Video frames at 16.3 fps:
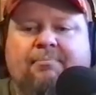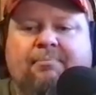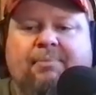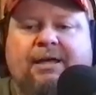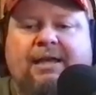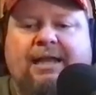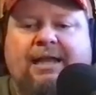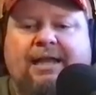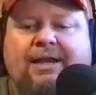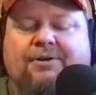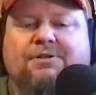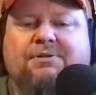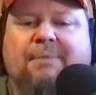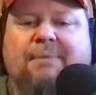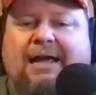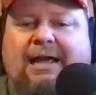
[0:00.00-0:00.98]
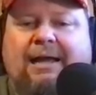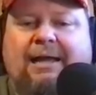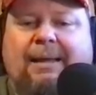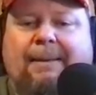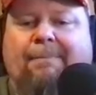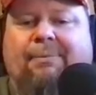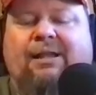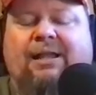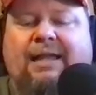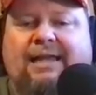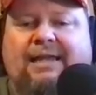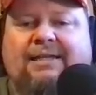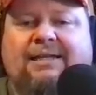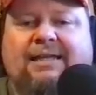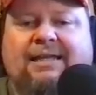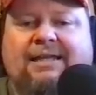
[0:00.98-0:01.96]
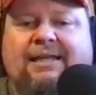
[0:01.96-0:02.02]
But here's my
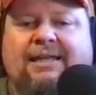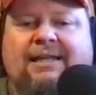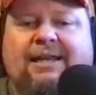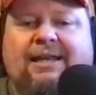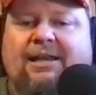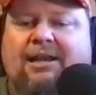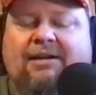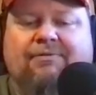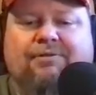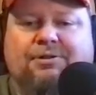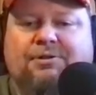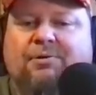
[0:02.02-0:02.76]
complaint. Never